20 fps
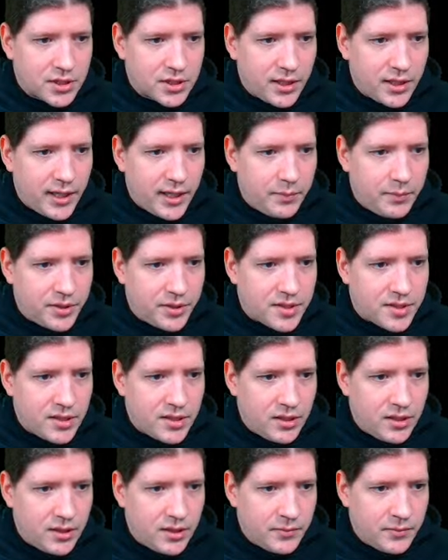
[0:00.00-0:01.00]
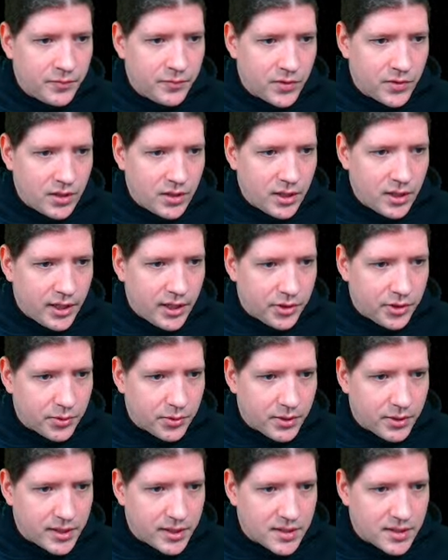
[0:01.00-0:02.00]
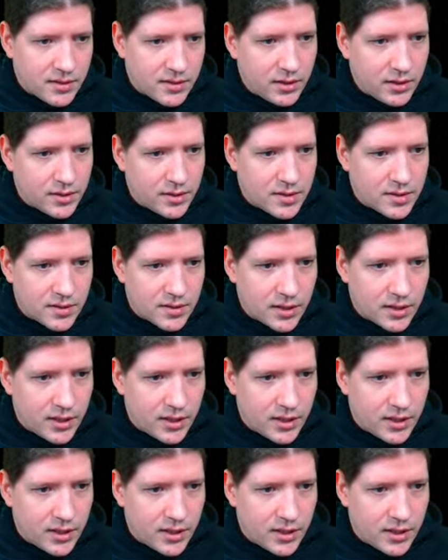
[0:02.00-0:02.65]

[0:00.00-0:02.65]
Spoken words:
ABC and the rest is